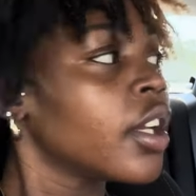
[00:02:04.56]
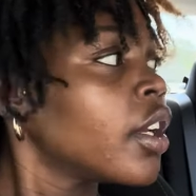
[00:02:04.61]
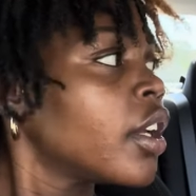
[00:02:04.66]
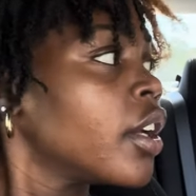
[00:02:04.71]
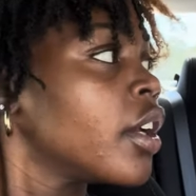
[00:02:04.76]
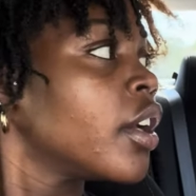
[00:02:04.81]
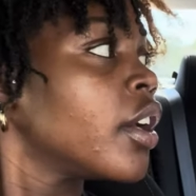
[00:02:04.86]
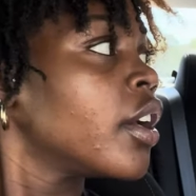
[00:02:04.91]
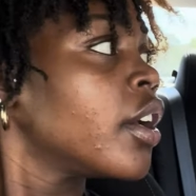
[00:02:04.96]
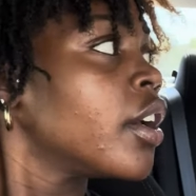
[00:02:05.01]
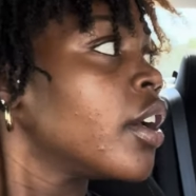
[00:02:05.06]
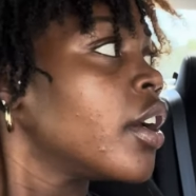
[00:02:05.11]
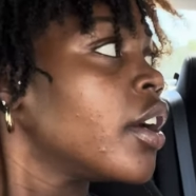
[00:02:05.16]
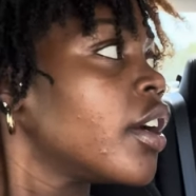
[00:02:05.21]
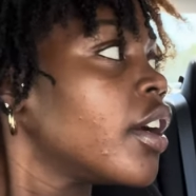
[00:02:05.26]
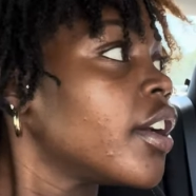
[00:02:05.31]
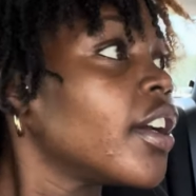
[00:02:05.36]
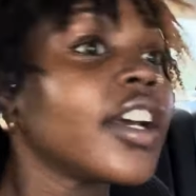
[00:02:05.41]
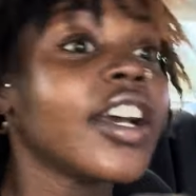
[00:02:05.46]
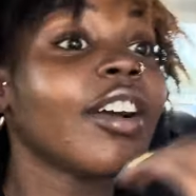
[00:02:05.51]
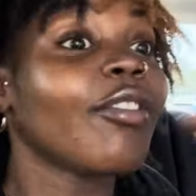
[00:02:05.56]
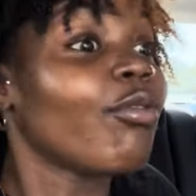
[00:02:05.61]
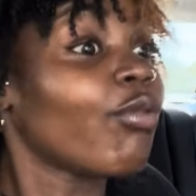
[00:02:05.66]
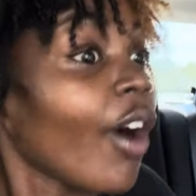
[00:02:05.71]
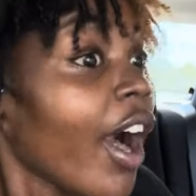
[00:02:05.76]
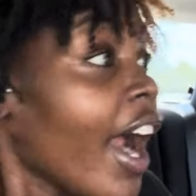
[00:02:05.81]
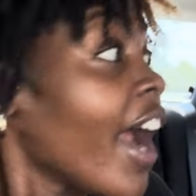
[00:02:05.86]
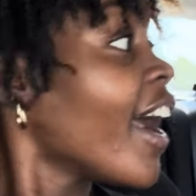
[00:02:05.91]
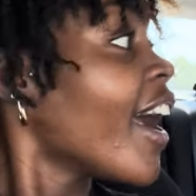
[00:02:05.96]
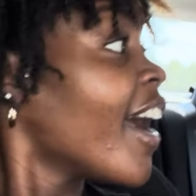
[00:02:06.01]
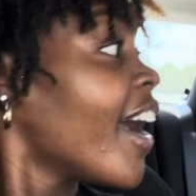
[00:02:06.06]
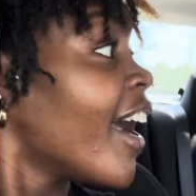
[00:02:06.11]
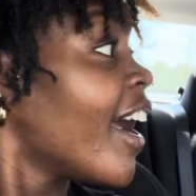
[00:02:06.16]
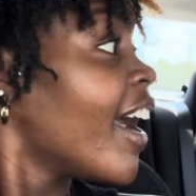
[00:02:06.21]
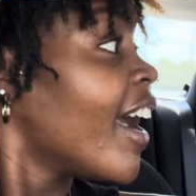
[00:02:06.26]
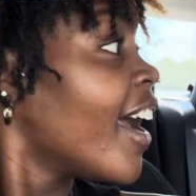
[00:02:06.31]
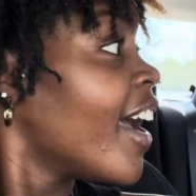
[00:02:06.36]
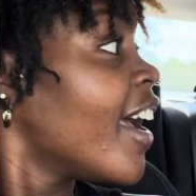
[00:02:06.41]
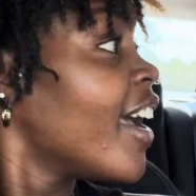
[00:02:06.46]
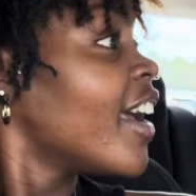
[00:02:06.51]
a great time because they do it based
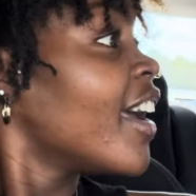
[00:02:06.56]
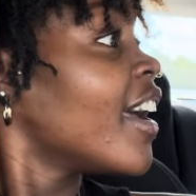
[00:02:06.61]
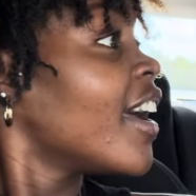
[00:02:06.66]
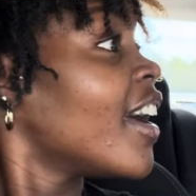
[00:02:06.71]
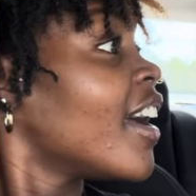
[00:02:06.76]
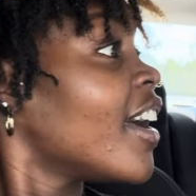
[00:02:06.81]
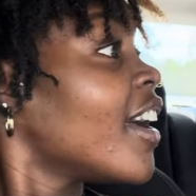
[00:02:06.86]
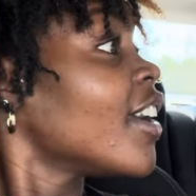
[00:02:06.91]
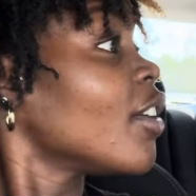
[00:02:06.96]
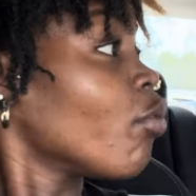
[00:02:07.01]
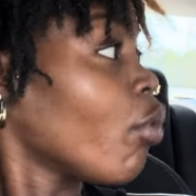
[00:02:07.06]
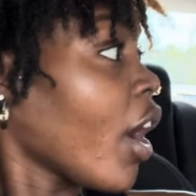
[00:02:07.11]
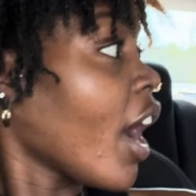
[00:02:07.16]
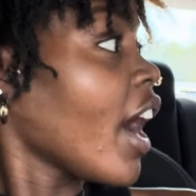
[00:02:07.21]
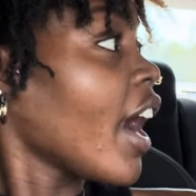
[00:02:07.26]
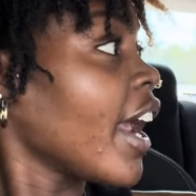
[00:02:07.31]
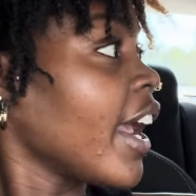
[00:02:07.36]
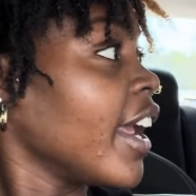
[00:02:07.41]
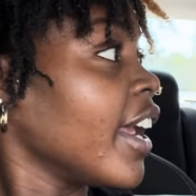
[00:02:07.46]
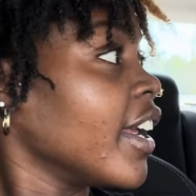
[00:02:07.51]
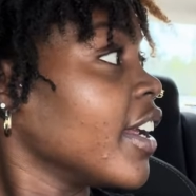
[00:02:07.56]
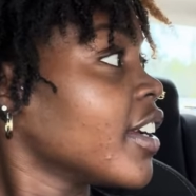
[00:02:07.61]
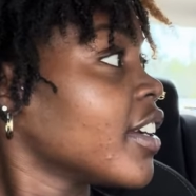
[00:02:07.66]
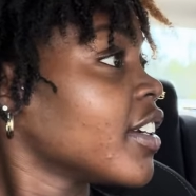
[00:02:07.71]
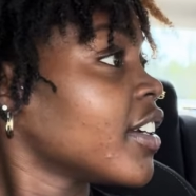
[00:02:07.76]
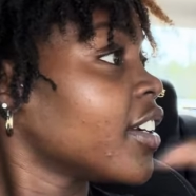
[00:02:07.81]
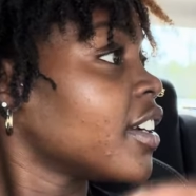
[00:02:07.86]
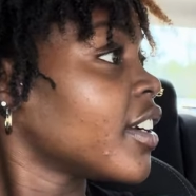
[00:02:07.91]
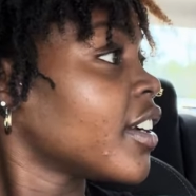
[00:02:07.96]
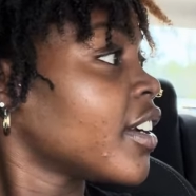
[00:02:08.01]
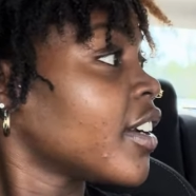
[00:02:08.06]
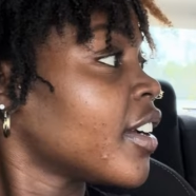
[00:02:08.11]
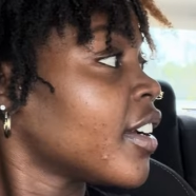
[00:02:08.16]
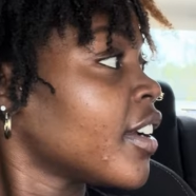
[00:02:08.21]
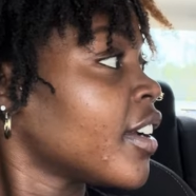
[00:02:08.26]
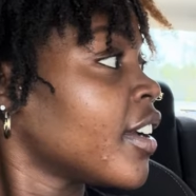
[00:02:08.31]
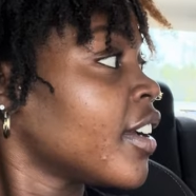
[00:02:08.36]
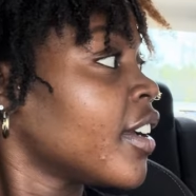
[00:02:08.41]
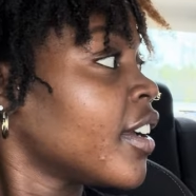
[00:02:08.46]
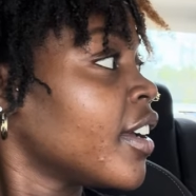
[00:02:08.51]
off walk-ins right and if they're not
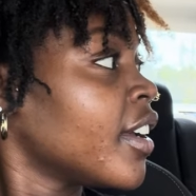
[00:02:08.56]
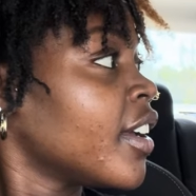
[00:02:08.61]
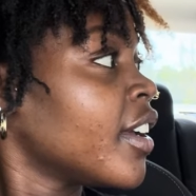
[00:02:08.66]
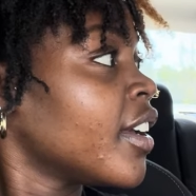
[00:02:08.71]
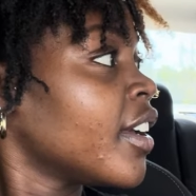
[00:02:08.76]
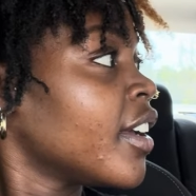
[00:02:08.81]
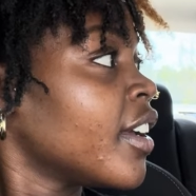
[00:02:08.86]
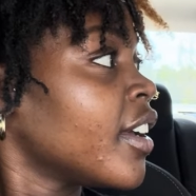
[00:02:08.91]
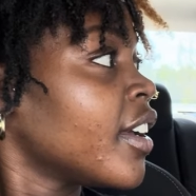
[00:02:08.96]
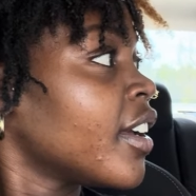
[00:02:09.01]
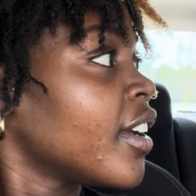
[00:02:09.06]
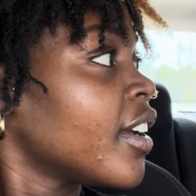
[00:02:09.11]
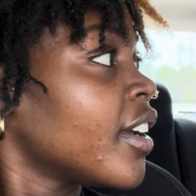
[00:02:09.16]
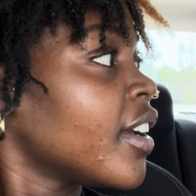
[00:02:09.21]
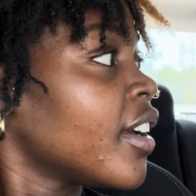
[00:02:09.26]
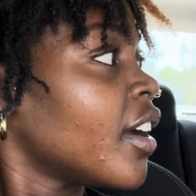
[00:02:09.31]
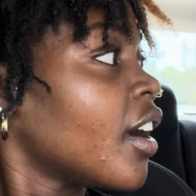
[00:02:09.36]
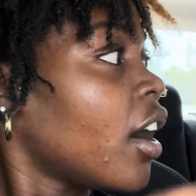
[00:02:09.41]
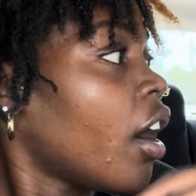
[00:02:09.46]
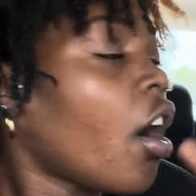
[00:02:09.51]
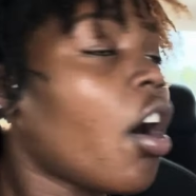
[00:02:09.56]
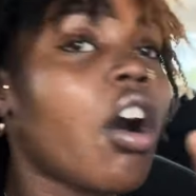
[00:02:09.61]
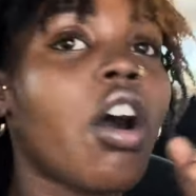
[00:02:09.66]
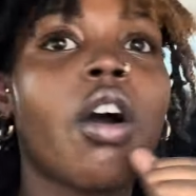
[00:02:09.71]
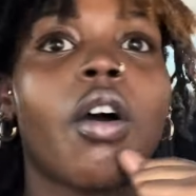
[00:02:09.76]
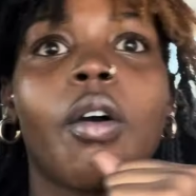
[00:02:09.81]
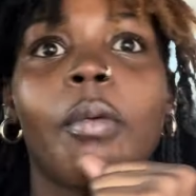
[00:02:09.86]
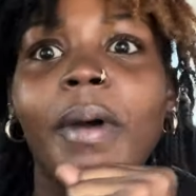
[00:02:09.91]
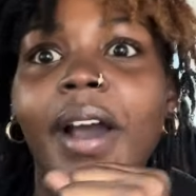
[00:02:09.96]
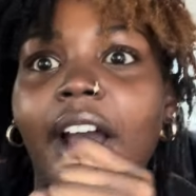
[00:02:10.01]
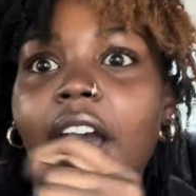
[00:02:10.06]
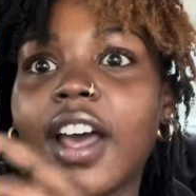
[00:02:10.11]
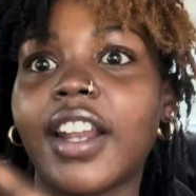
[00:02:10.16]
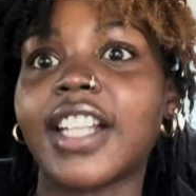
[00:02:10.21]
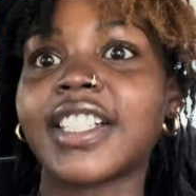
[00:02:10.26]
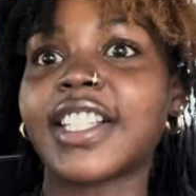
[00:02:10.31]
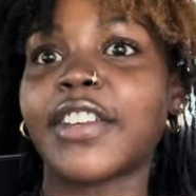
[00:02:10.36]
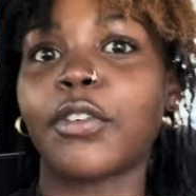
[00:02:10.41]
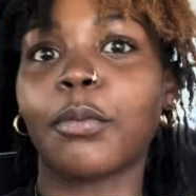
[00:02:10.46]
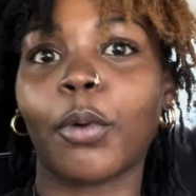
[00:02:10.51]
busy then you can just get oh my god
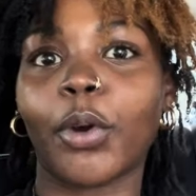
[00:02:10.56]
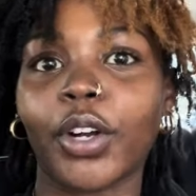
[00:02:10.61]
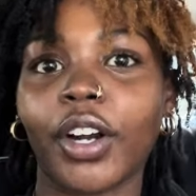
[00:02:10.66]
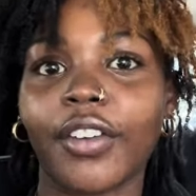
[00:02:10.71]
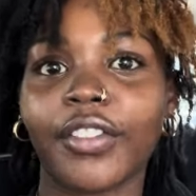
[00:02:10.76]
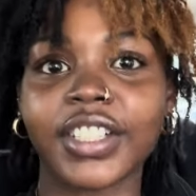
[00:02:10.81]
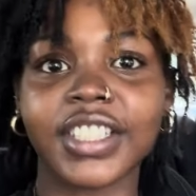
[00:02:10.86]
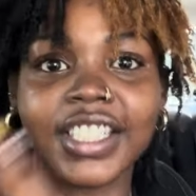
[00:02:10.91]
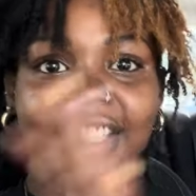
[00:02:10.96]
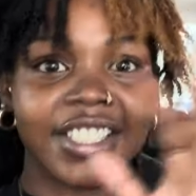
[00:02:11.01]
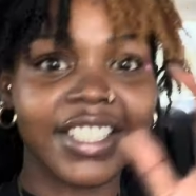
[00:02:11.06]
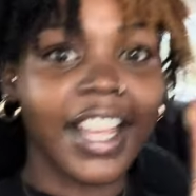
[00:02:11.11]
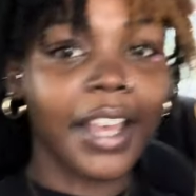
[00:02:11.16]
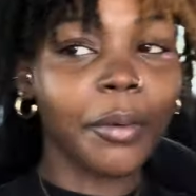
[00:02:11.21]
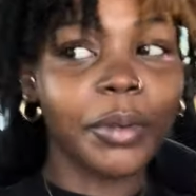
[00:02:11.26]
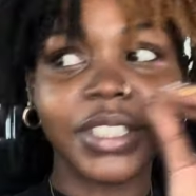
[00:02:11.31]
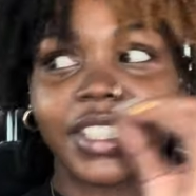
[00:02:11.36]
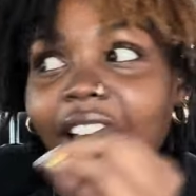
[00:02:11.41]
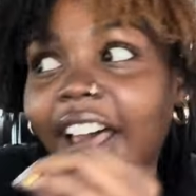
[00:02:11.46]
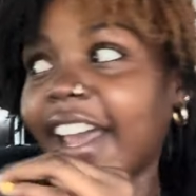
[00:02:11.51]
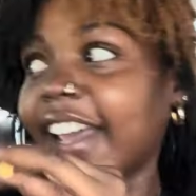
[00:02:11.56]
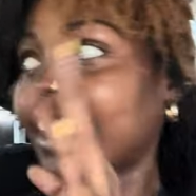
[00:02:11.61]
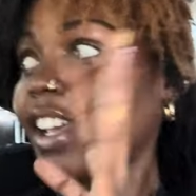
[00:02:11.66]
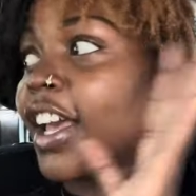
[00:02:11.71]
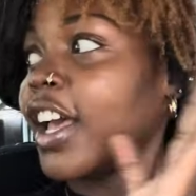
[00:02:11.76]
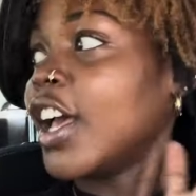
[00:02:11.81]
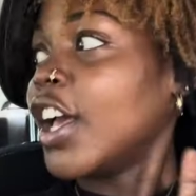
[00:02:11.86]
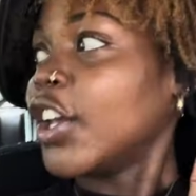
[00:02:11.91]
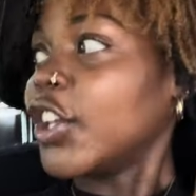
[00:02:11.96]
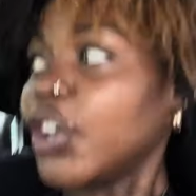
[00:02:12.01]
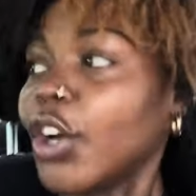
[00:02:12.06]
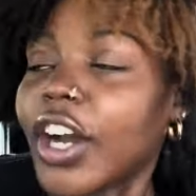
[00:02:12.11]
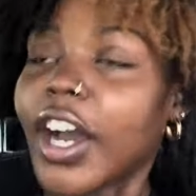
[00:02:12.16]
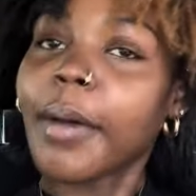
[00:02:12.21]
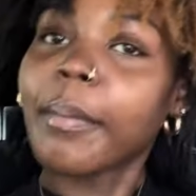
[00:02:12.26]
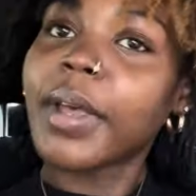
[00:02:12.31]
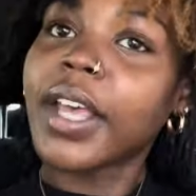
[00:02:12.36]
that's even more nervous because they was like you'll come